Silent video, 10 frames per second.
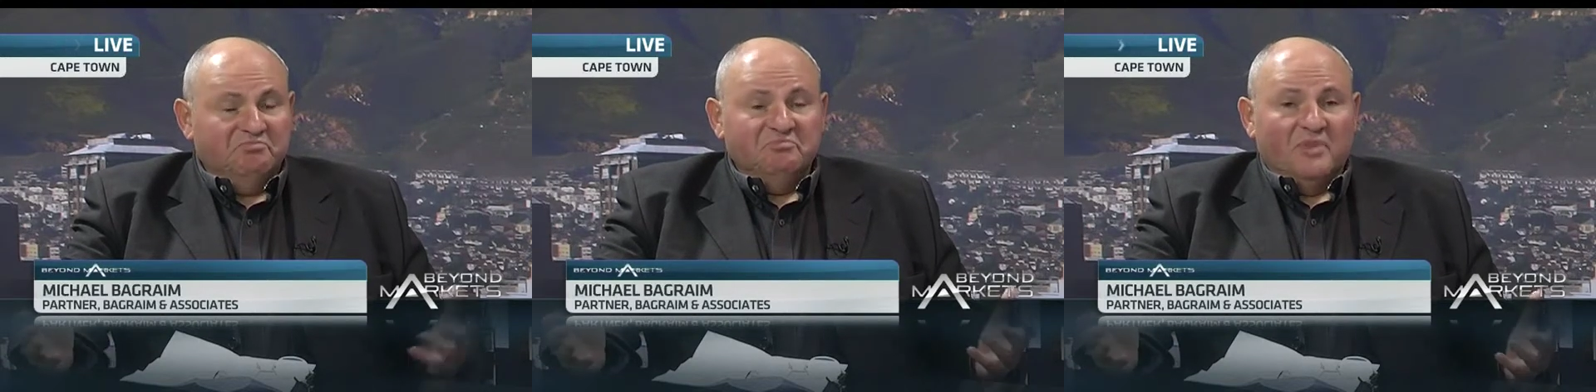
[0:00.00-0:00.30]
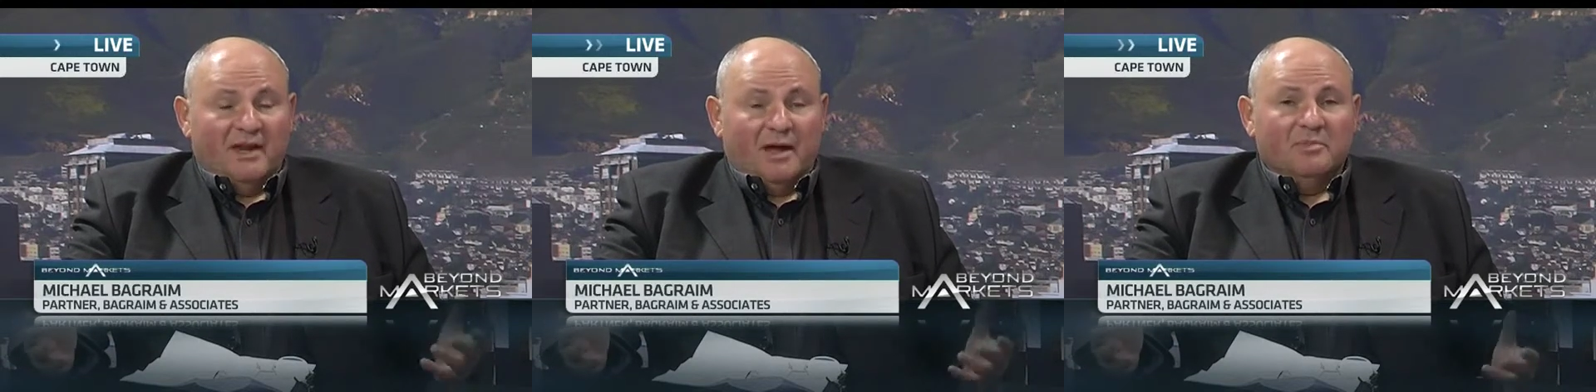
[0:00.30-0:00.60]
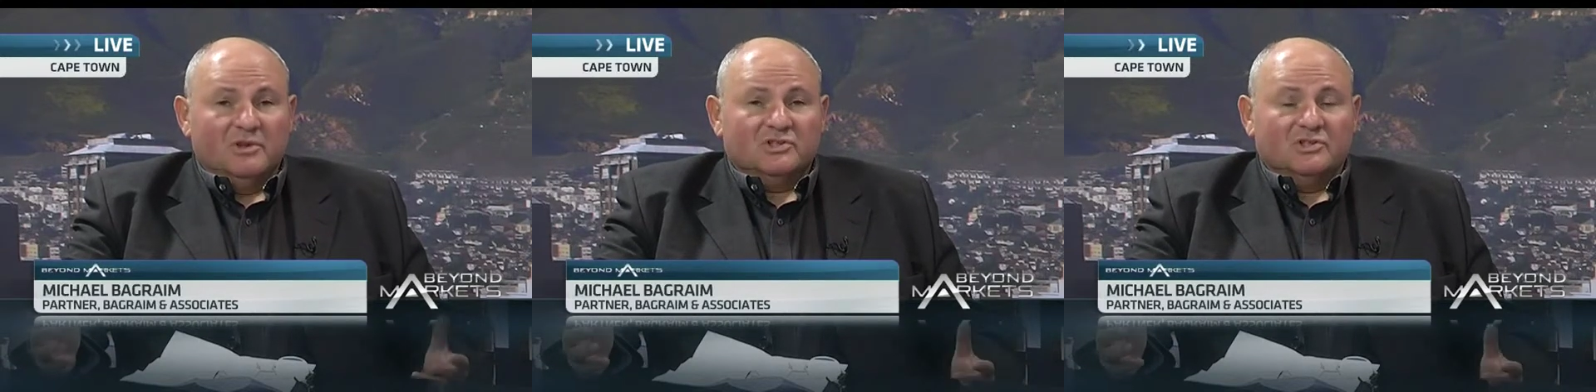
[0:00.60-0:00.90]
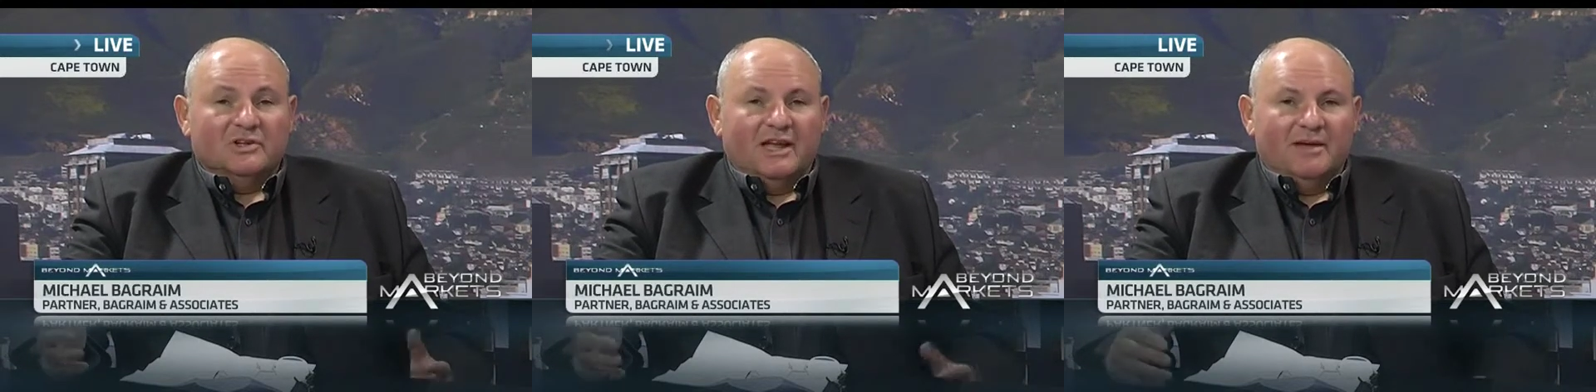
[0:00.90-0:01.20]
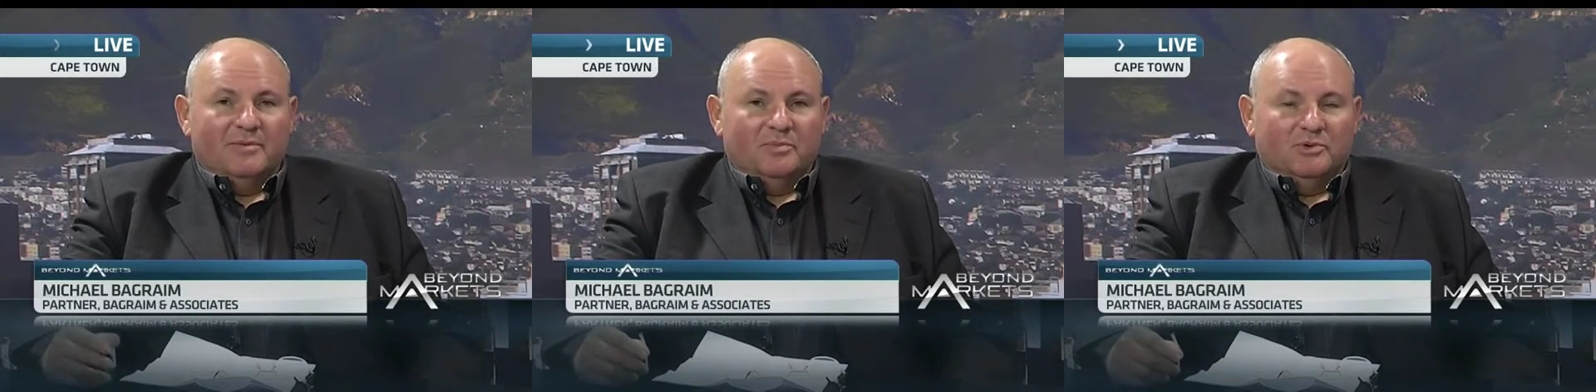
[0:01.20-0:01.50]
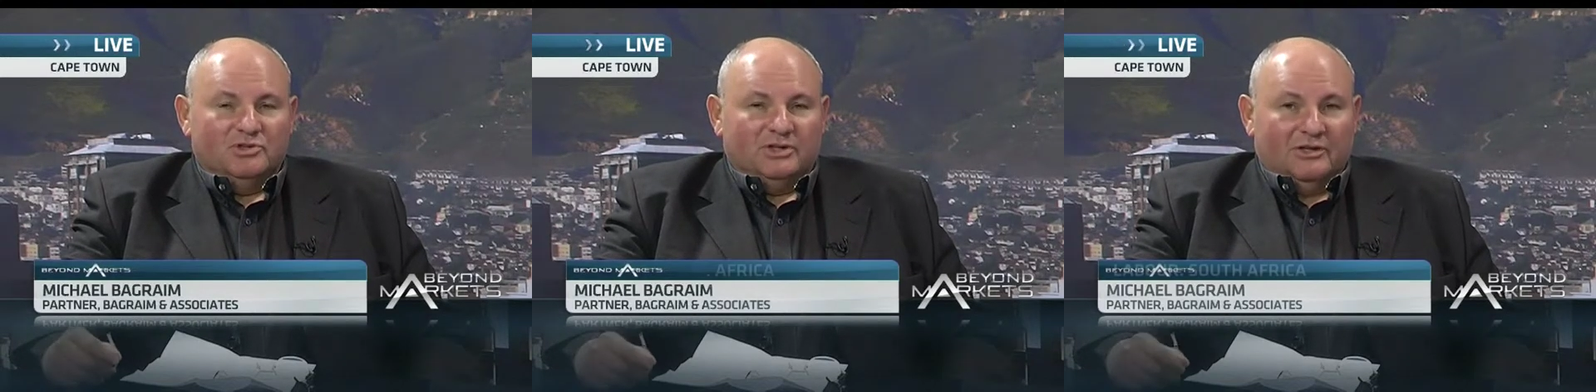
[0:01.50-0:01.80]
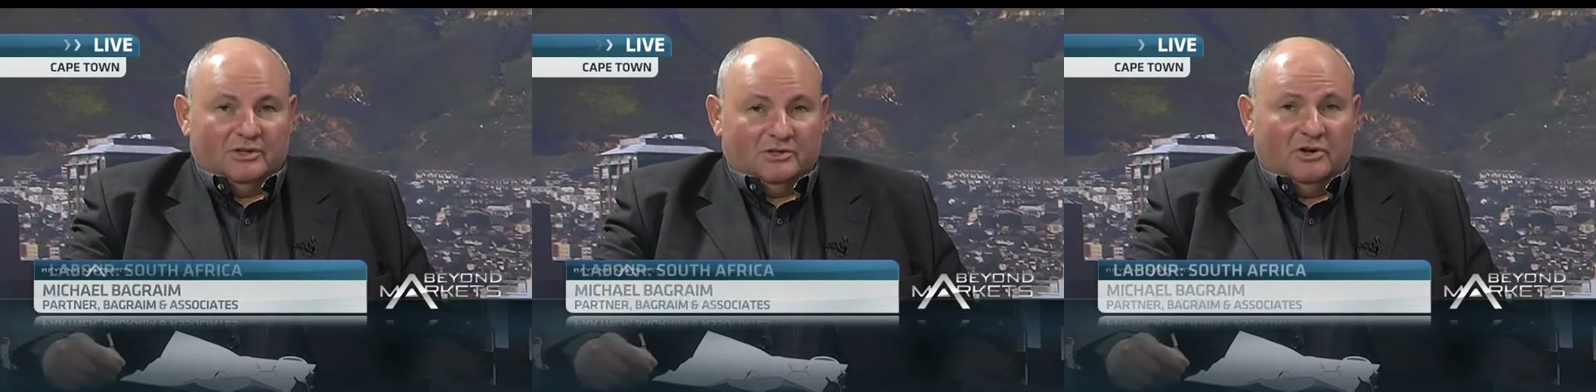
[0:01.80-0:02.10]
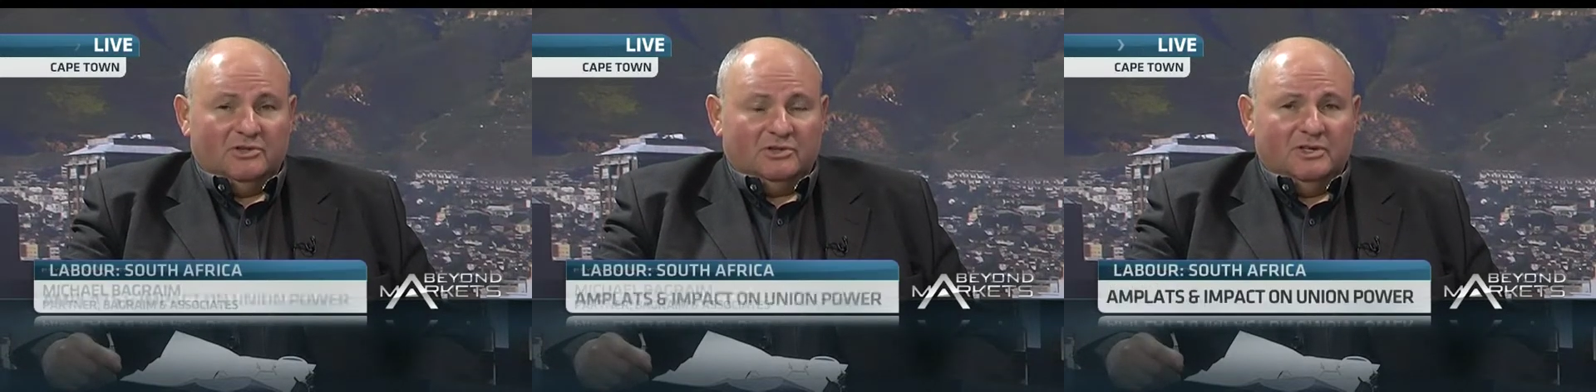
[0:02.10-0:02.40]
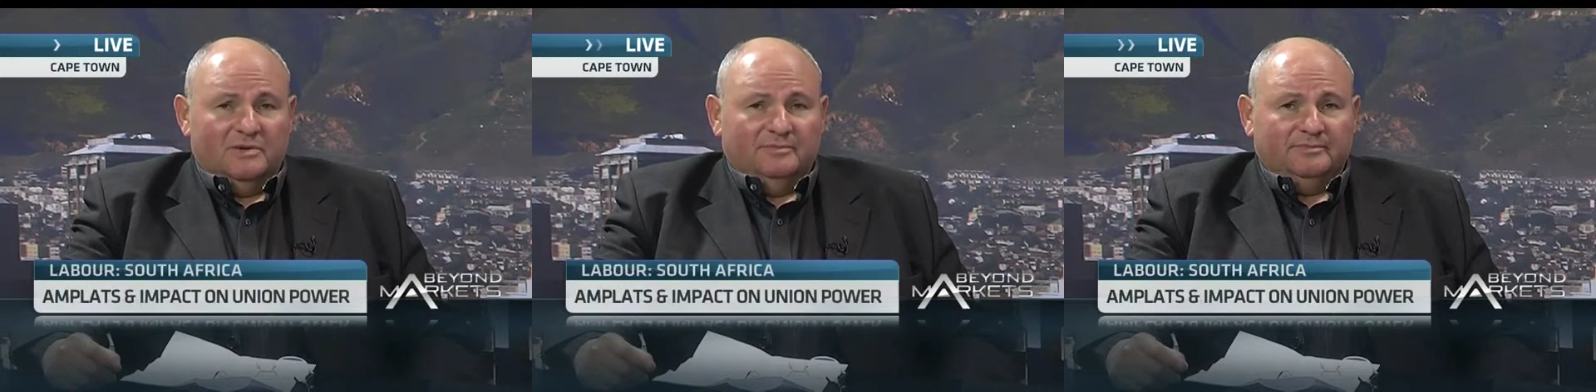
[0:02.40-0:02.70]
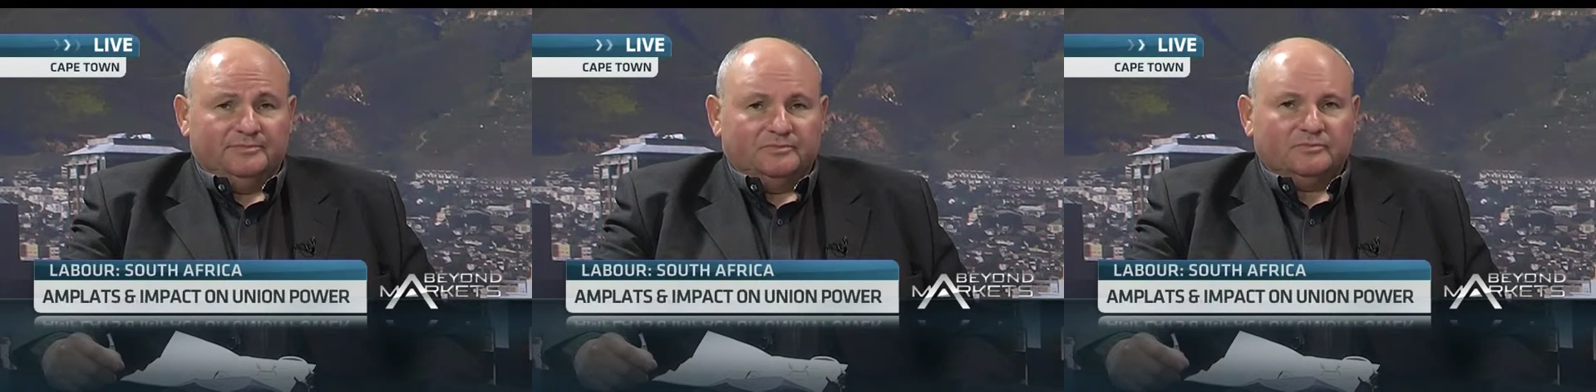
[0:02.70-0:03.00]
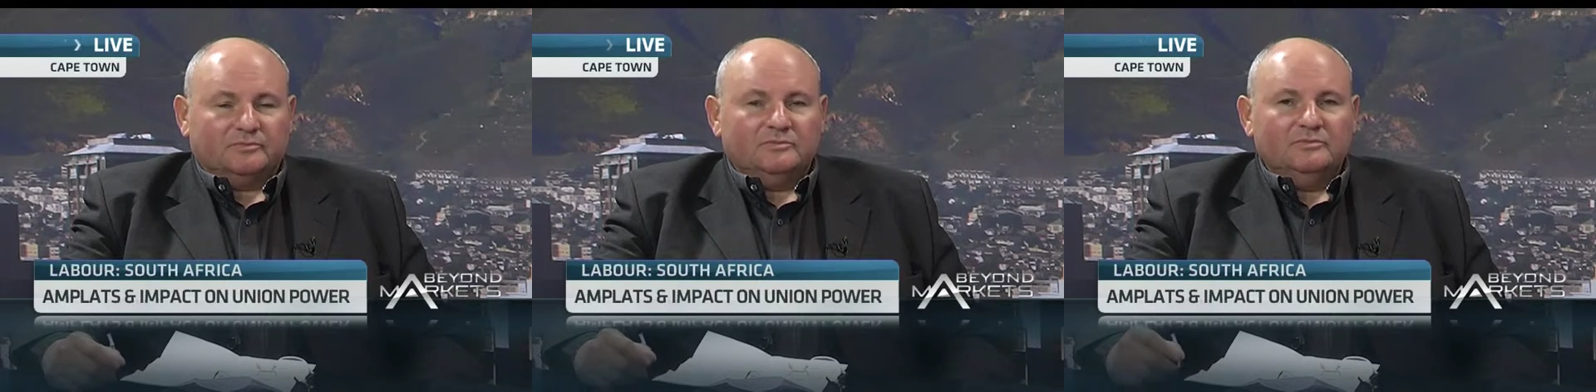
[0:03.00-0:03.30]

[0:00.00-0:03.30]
that our Minister of Labour puts together a task team. Yeah.